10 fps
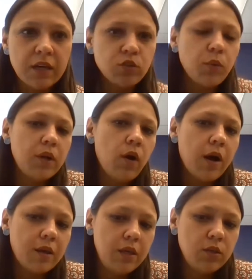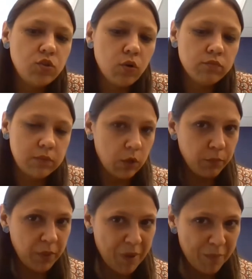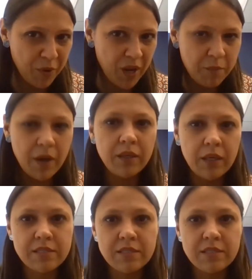was the actual reason. What happened in this case?